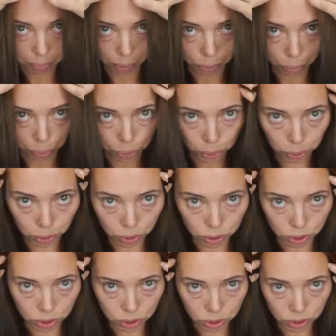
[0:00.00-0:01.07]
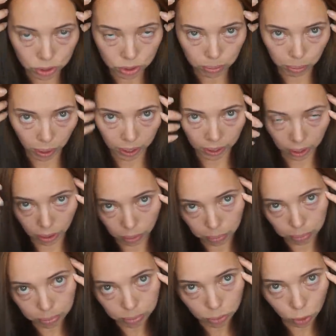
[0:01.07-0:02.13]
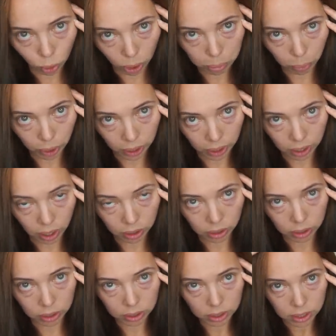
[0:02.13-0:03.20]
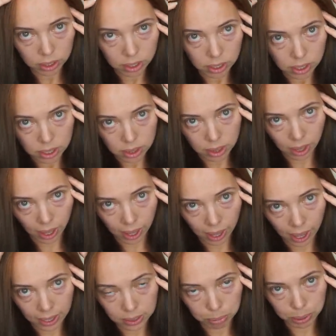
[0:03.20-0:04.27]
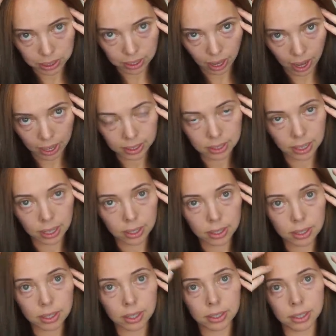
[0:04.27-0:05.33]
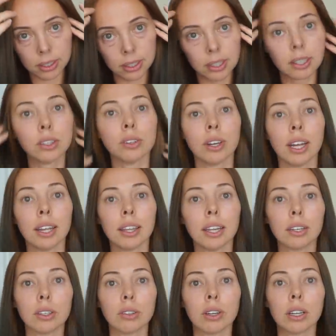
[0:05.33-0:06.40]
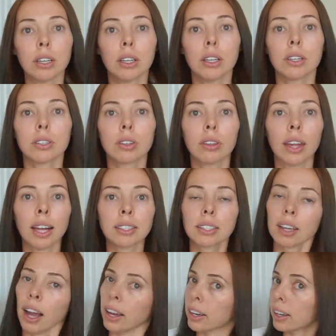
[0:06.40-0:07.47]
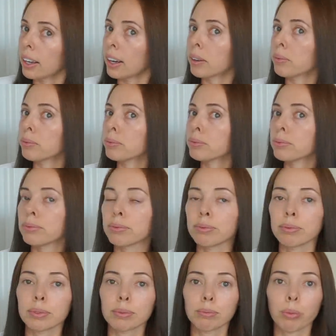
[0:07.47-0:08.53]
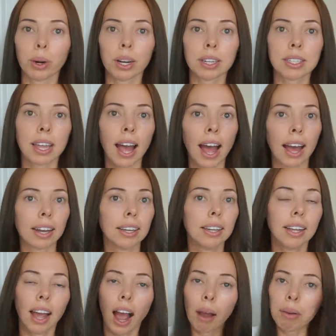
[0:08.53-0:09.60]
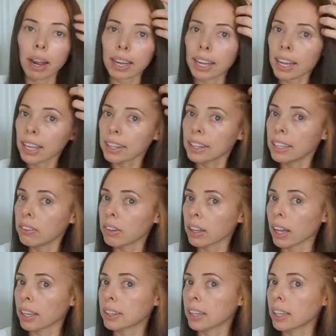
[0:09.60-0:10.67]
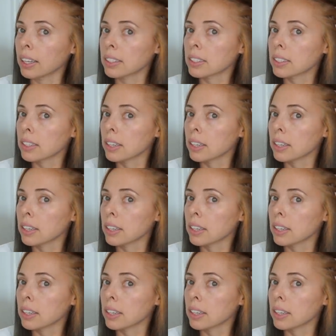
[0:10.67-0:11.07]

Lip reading: my roots, my normal hair color that hasn't been dyed yet. It just didn't do anything to it. So that's kind of where it's at. I mean, I can't leave it like this.